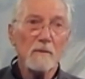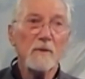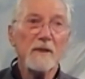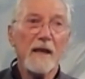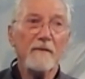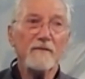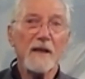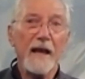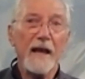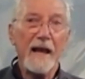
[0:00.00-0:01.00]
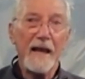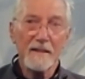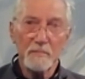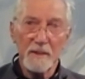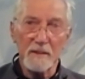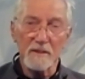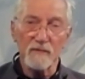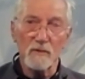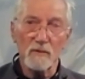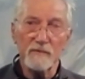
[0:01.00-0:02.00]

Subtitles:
we have to act peaceful.